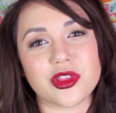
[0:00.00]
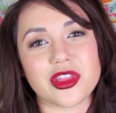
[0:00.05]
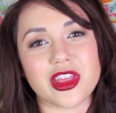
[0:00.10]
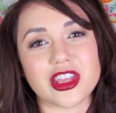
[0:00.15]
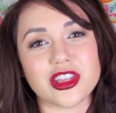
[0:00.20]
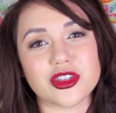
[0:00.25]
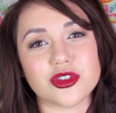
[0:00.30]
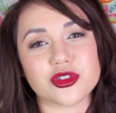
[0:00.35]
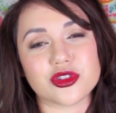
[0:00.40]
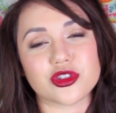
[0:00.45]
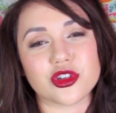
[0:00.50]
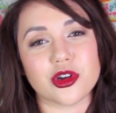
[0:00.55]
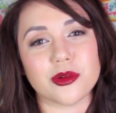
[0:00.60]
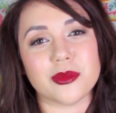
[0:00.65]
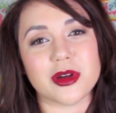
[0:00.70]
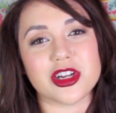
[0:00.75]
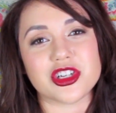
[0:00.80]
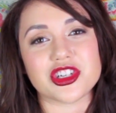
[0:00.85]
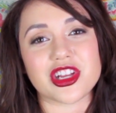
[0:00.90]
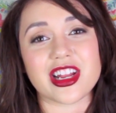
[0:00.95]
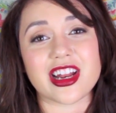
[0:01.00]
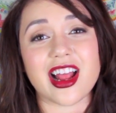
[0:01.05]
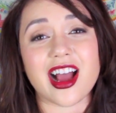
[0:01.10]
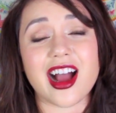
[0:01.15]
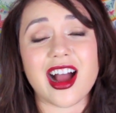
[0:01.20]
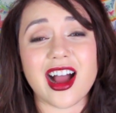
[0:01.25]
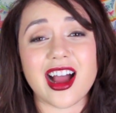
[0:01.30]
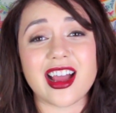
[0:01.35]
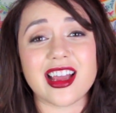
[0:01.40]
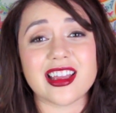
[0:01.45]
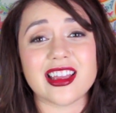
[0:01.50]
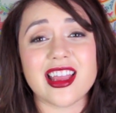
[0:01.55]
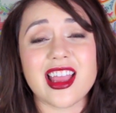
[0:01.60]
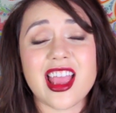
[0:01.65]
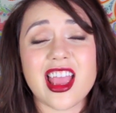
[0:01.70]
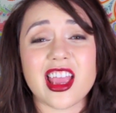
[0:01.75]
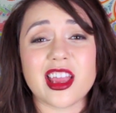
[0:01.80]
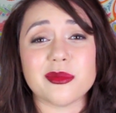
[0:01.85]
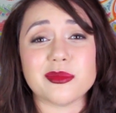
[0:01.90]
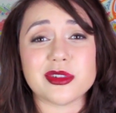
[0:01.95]
Thank you so much, and I
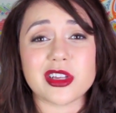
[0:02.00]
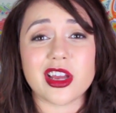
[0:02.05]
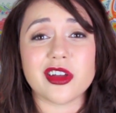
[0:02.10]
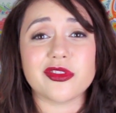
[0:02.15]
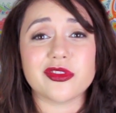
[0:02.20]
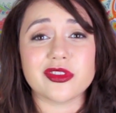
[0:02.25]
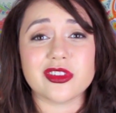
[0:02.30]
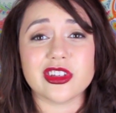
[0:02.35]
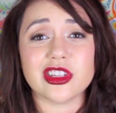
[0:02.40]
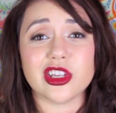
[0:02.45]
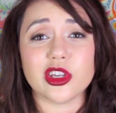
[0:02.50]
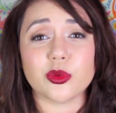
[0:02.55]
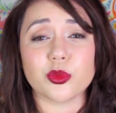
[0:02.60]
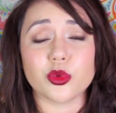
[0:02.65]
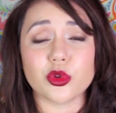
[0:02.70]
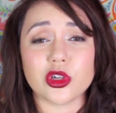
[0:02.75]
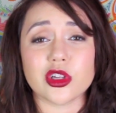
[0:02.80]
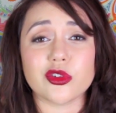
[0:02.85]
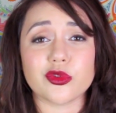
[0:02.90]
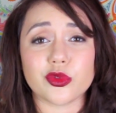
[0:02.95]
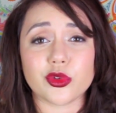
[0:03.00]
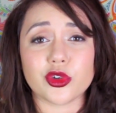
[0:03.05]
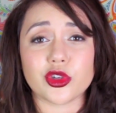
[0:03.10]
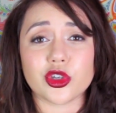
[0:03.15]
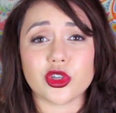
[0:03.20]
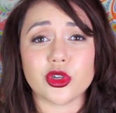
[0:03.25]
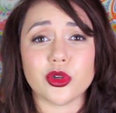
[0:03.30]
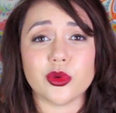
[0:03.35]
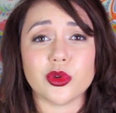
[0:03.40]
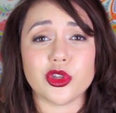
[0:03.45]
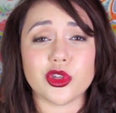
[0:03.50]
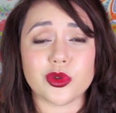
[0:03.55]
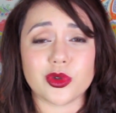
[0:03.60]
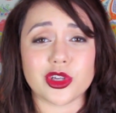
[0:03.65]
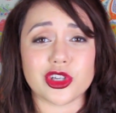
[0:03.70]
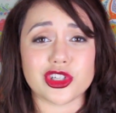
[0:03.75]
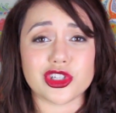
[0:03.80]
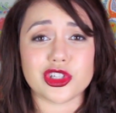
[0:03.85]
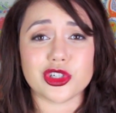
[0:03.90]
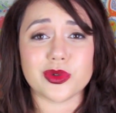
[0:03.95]
am definitely rooting for you. You
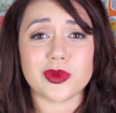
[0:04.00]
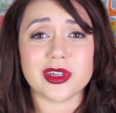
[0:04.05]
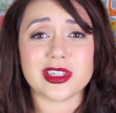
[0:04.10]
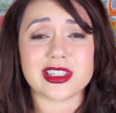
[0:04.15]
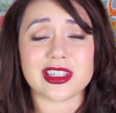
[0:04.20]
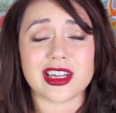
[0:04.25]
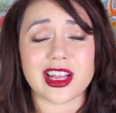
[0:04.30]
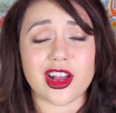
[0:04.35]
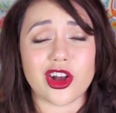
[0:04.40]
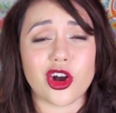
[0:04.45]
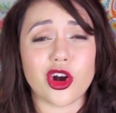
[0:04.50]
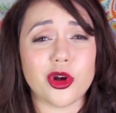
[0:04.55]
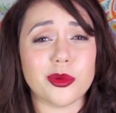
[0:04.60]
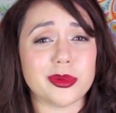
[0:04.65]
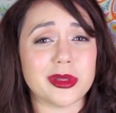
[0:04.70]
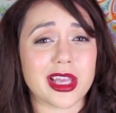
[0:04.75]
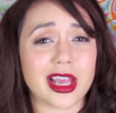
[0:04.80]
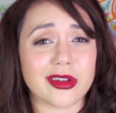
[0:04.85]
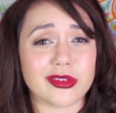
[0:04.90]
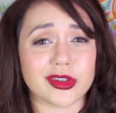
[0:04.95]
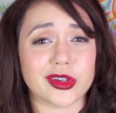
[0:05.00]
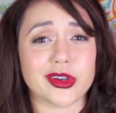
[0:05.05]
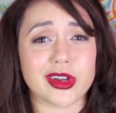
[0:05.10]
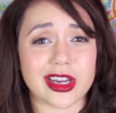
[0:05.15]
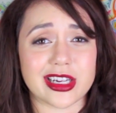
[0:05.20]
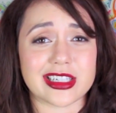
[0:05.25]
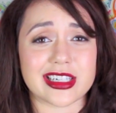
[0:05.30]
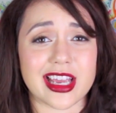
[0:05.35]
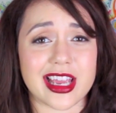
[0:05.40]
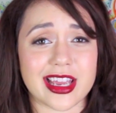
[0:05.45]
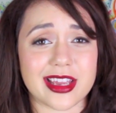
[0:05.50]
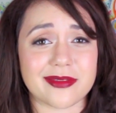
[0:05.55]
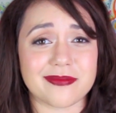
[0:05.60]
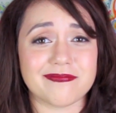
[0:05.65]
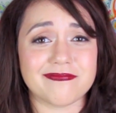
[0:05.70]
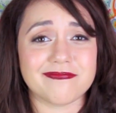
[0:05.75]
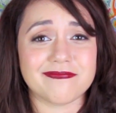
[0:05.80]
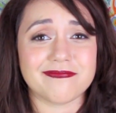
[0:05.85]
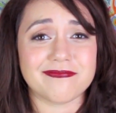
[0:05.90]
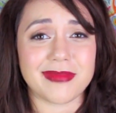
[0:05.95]
can do it, and I hope you have a great day.
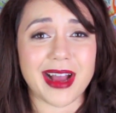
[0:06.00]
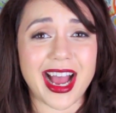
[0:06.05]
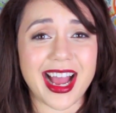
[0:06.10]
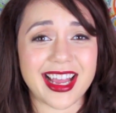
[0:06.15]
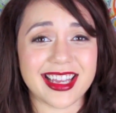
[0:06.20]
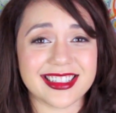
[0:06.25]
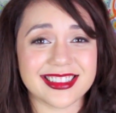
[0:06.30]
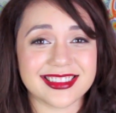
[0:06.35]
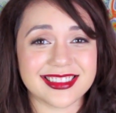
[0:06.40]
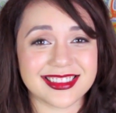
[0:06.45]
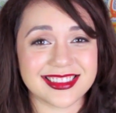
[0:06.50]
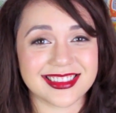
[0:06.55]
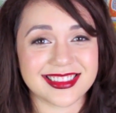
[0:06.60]
Bye!